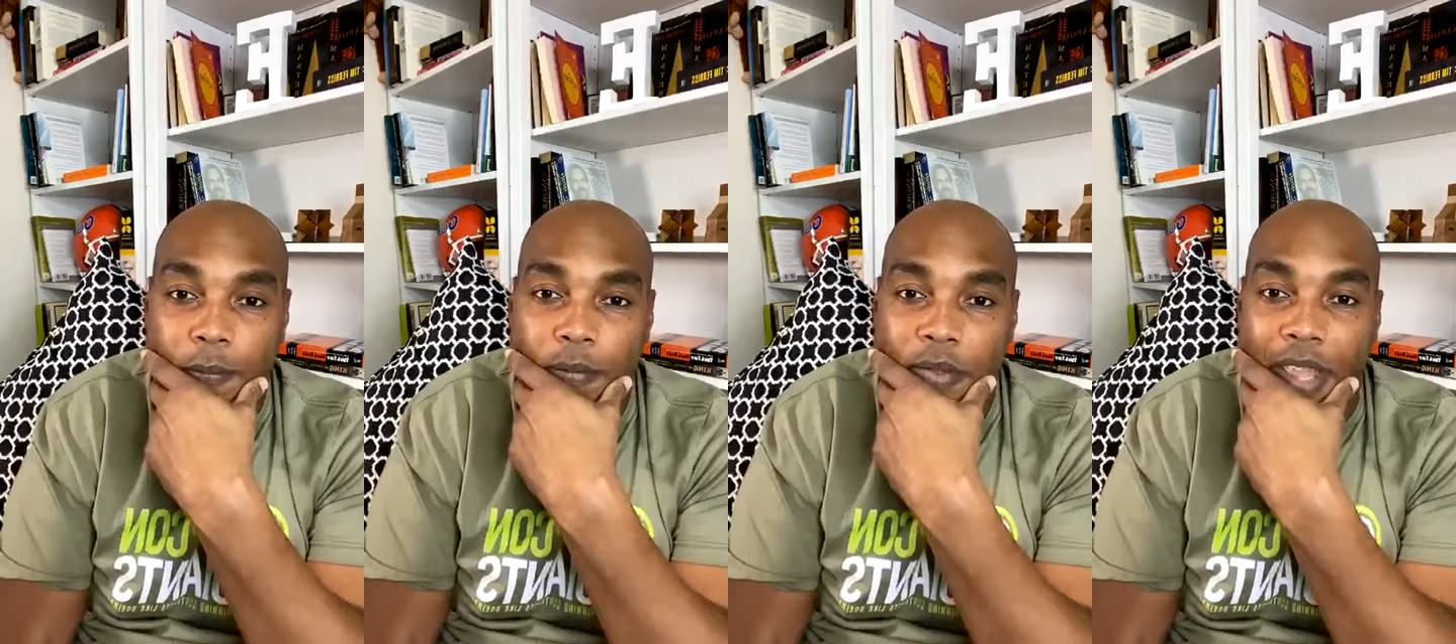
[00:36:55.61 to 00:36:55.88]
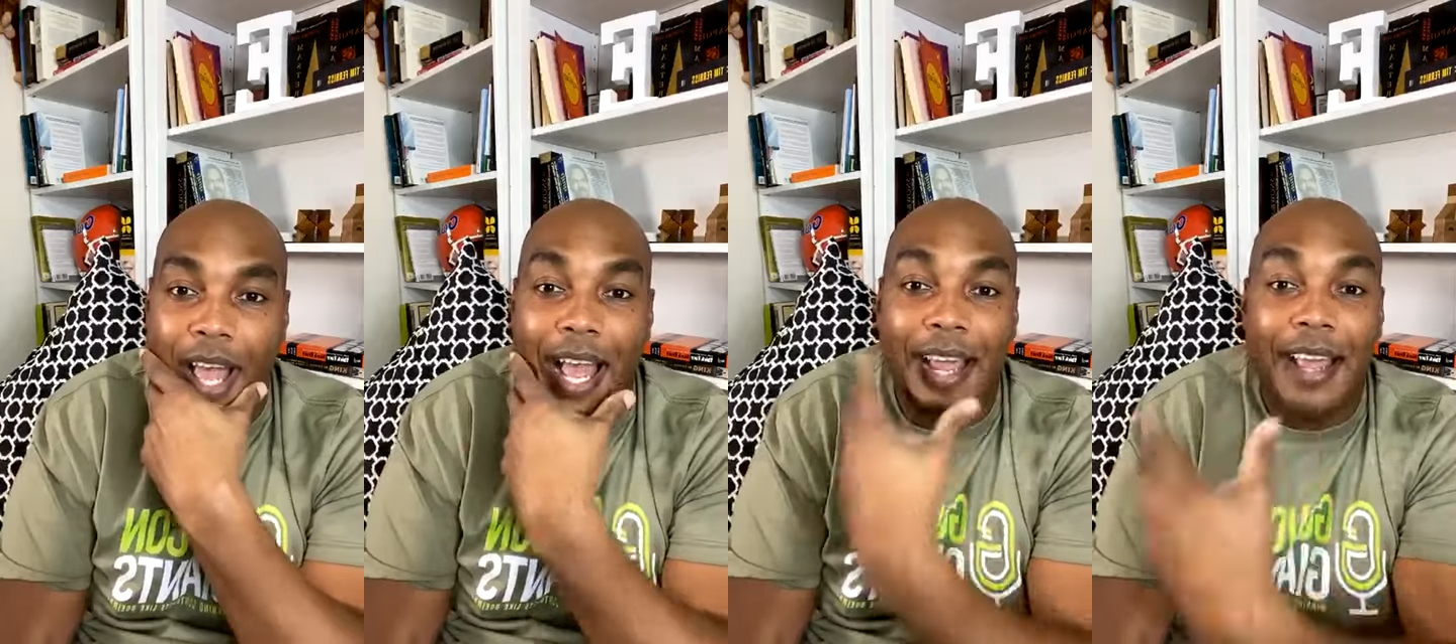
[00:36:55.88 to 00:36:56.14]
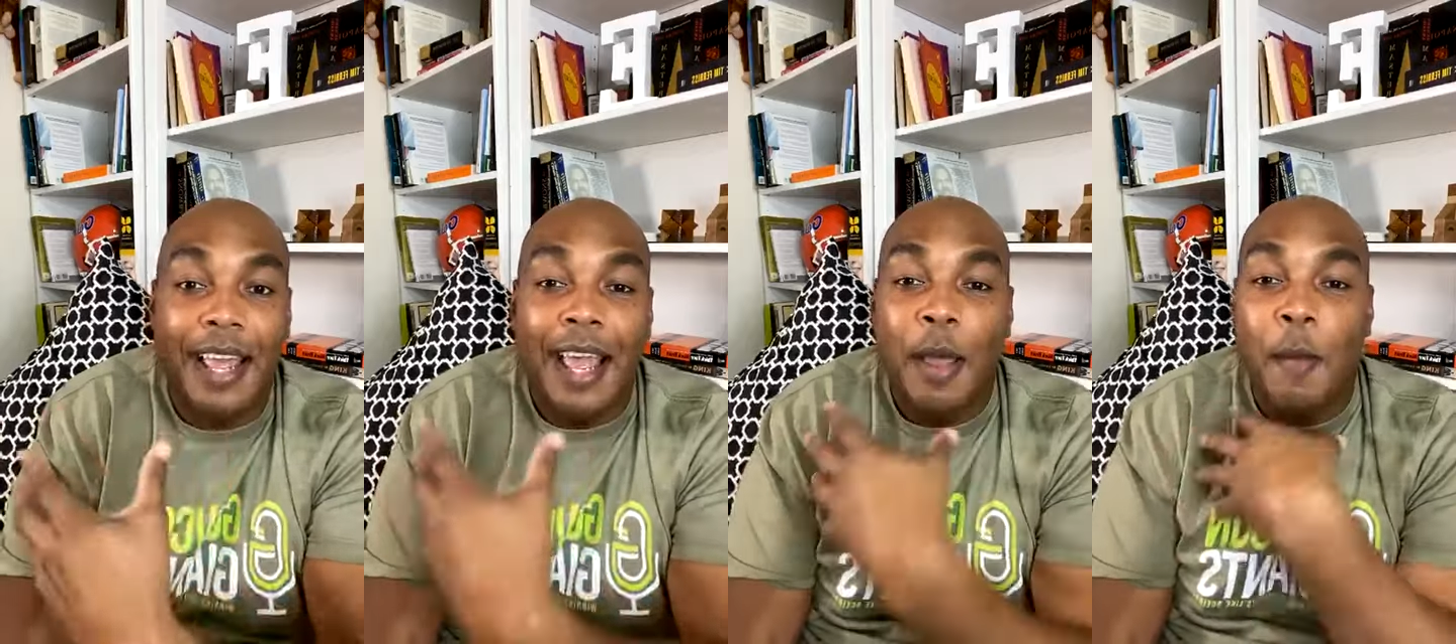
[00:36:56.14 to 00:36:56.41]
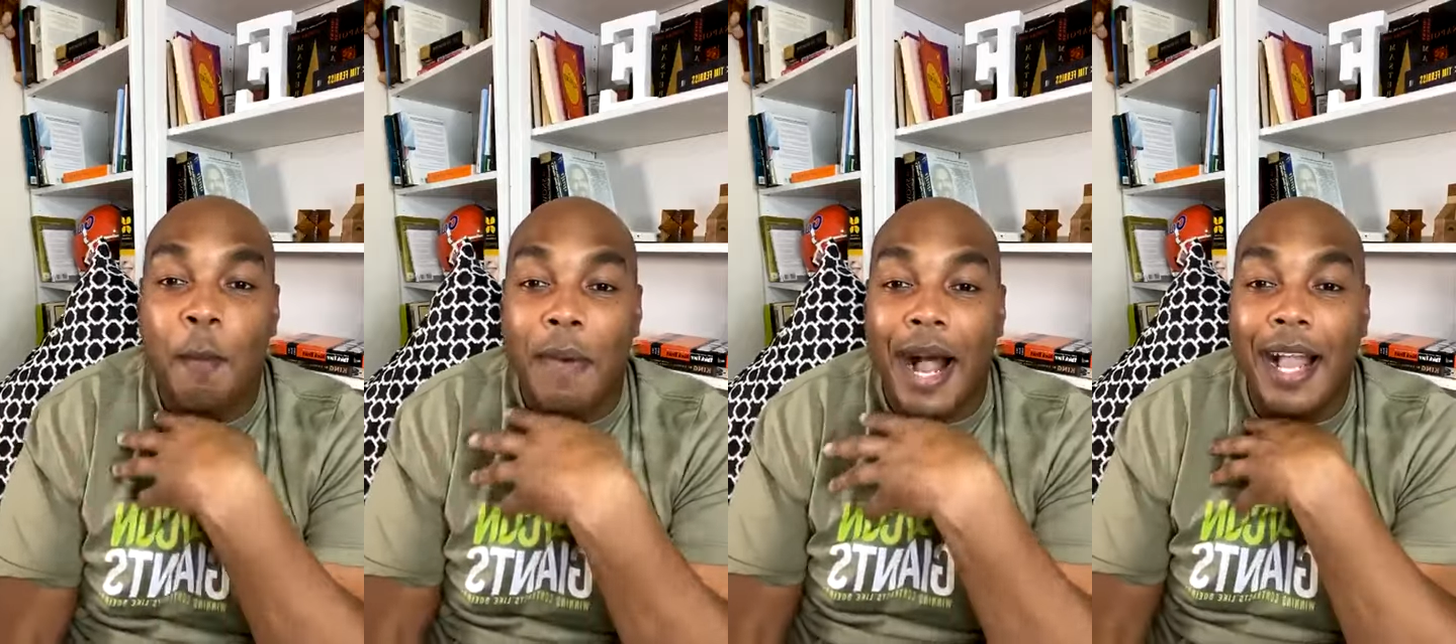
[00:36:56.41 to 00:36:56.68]
I
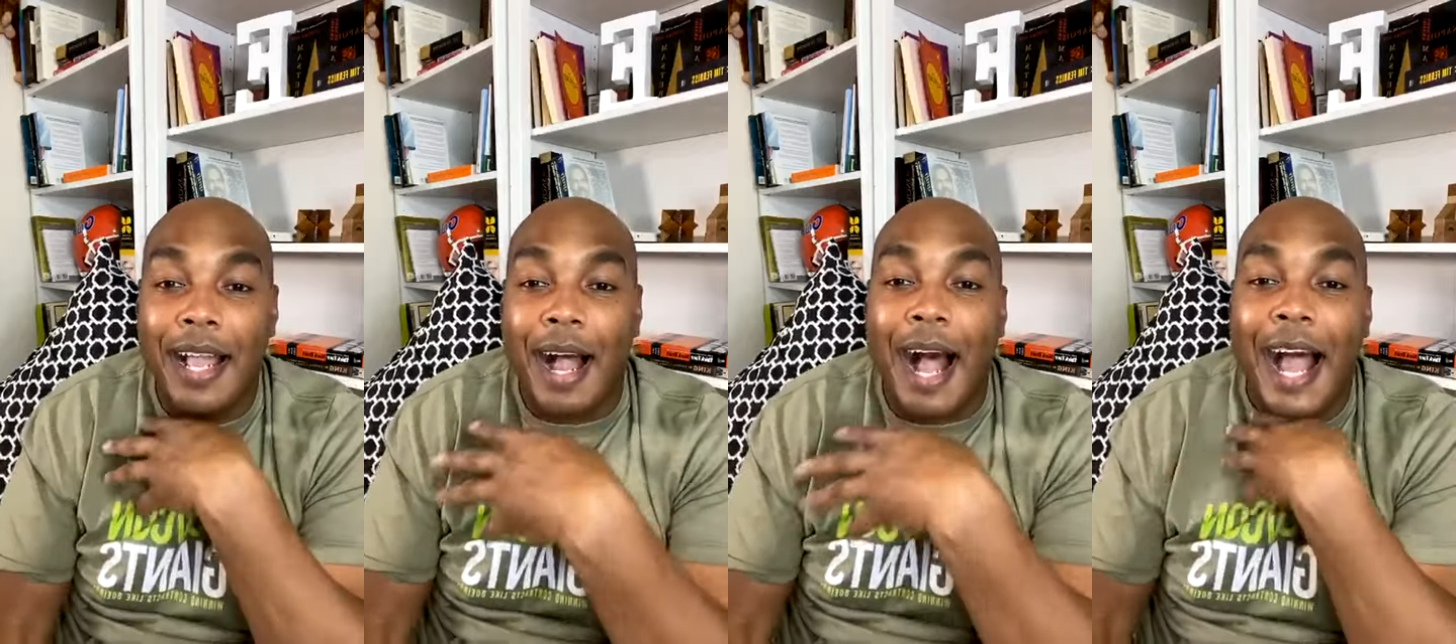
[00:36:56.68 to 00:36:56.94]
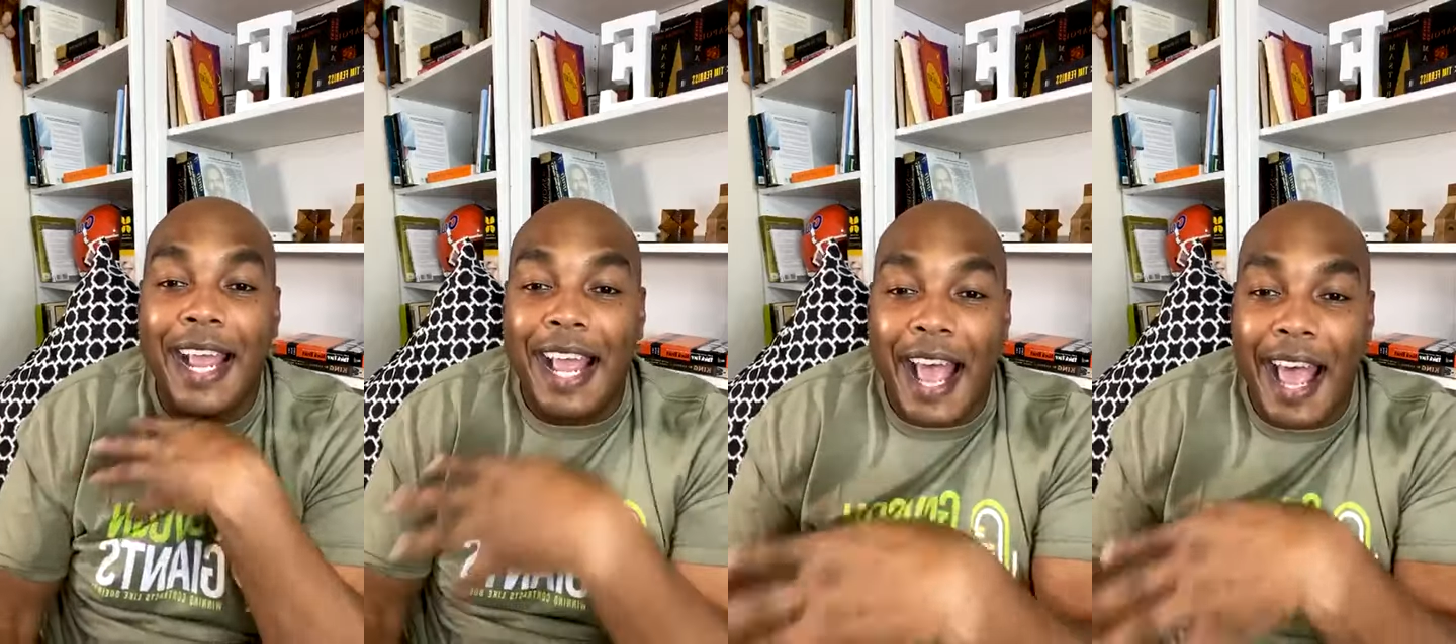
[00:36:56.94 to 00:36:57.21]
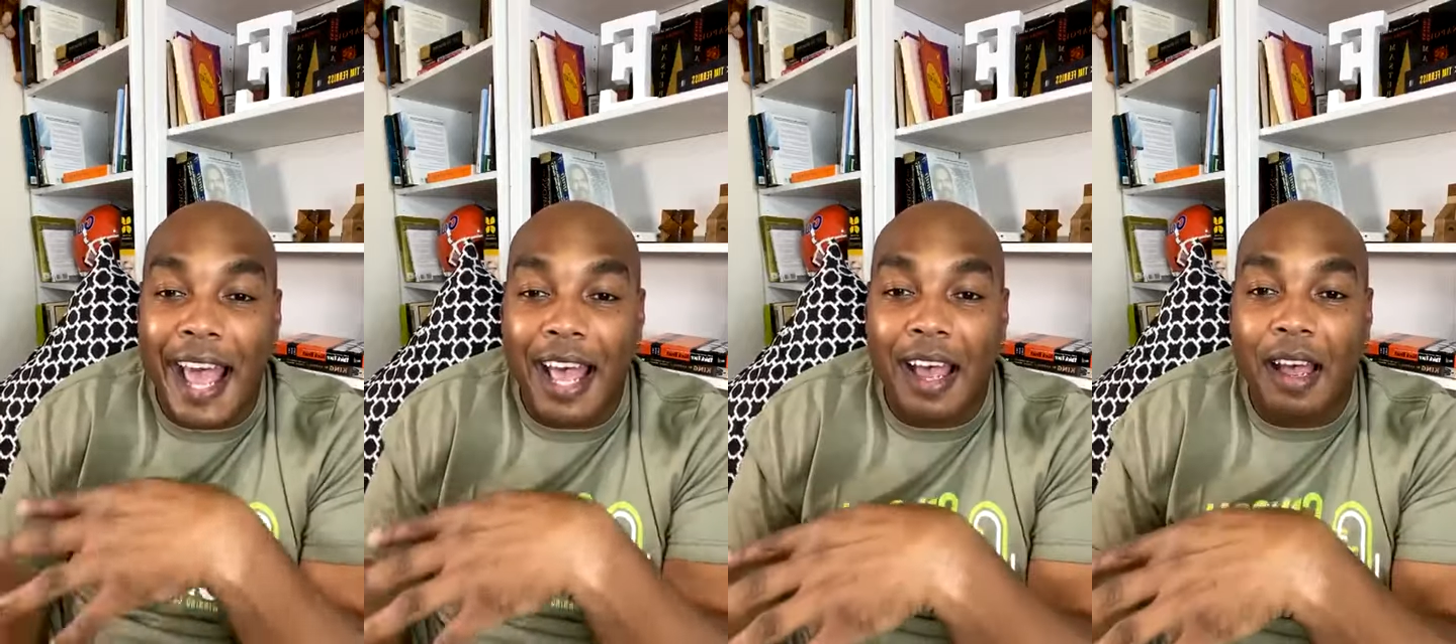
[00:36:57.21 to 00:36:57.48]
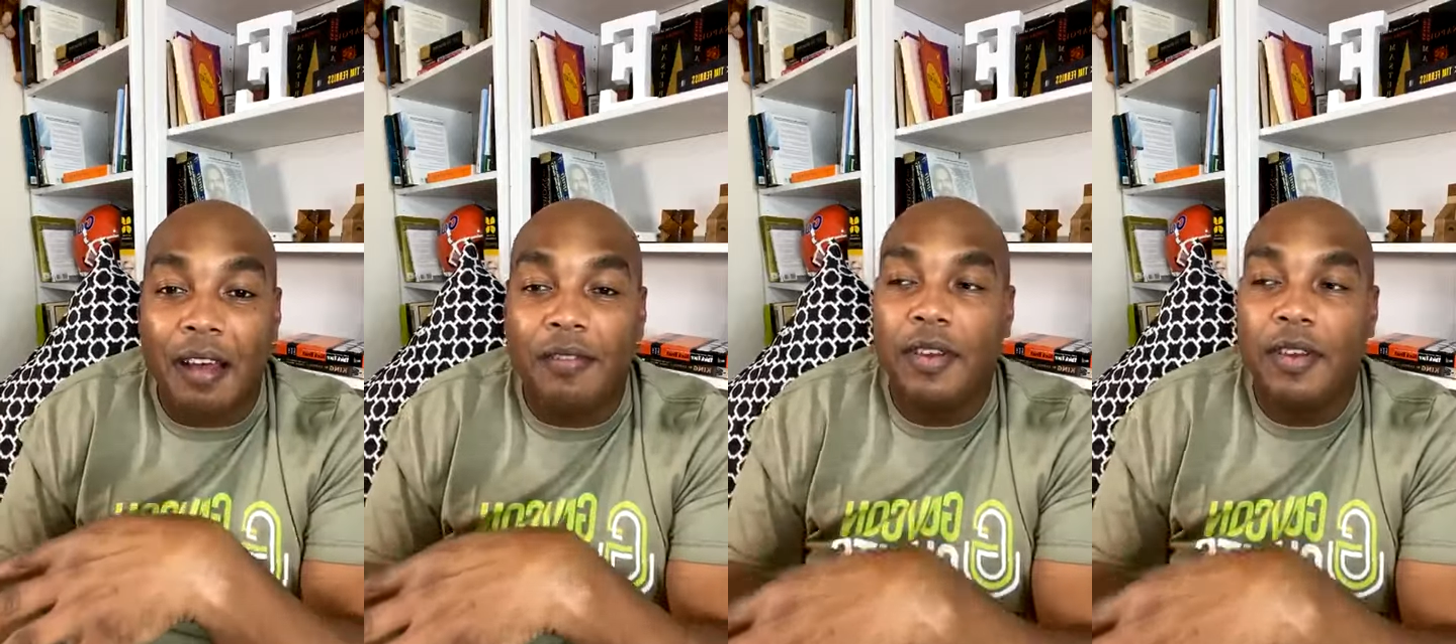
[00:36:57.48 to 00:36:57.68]
have